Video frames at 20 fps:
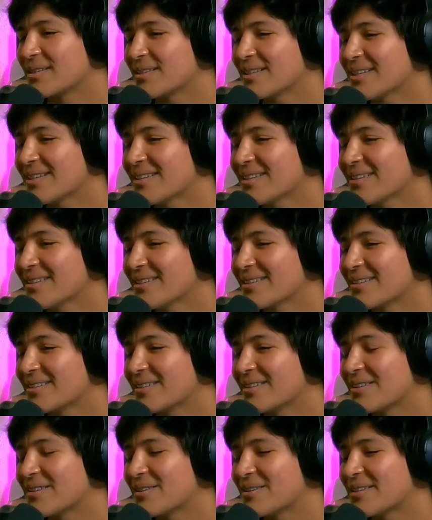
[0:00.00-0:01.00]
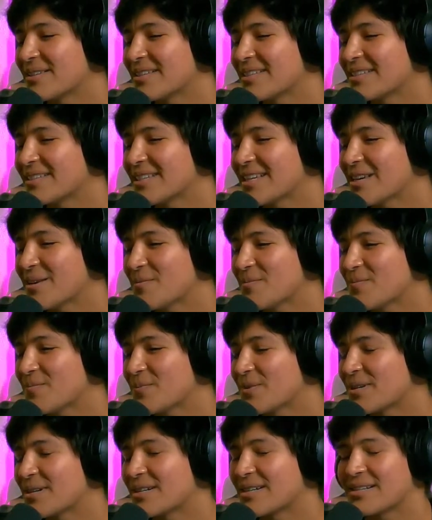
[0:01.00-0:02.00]
that the same?
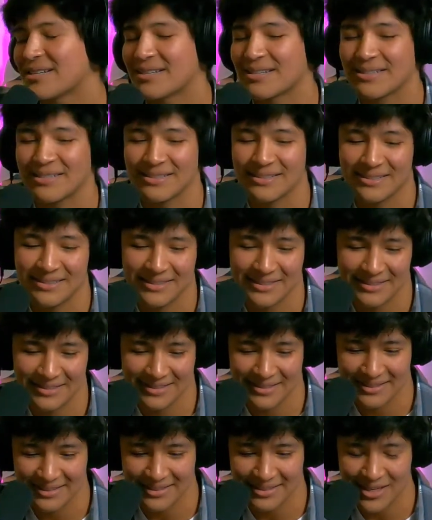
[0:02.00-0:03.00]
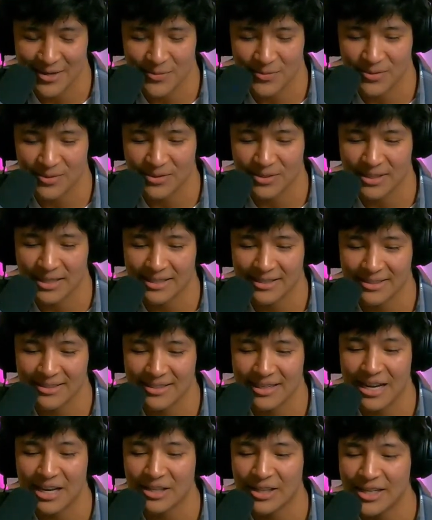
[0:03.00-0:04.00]
I remember there's like this
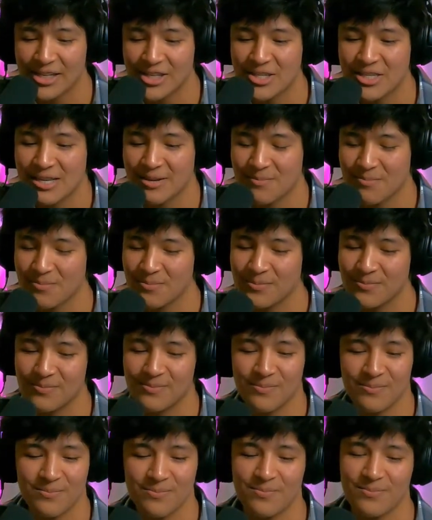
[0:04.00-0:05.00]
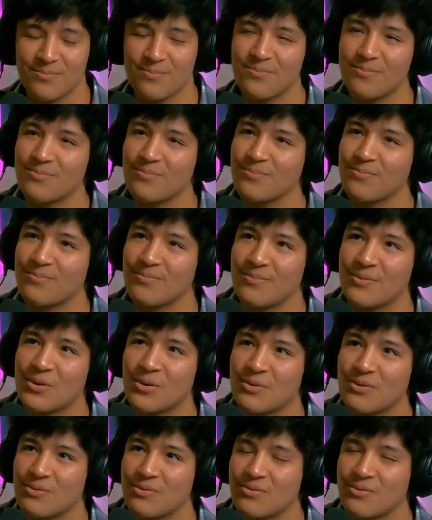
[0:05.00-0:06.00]
collection
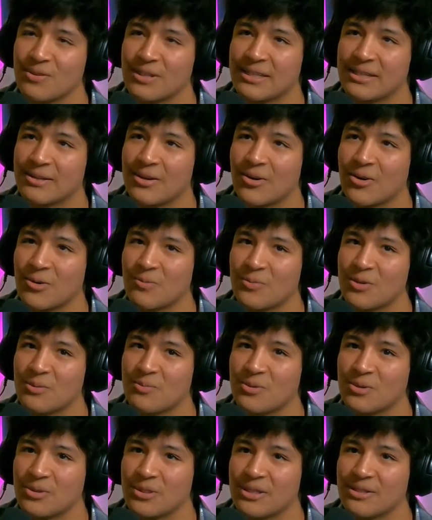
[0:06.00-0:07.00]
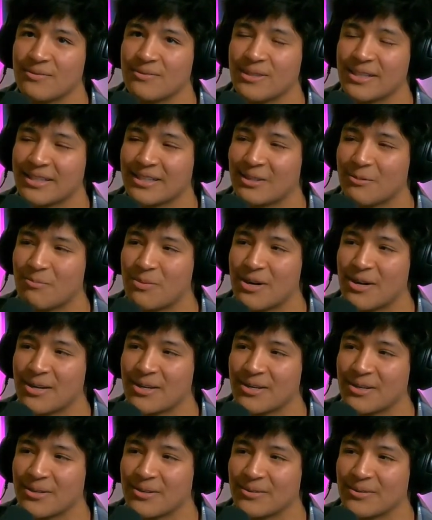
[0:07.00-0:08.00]
of like art people love, like the
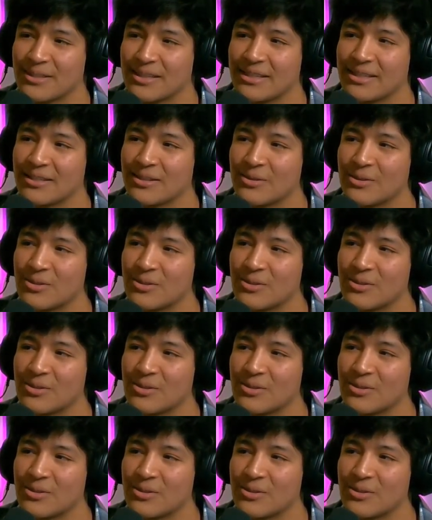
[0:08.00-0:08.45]
Ponyo, like those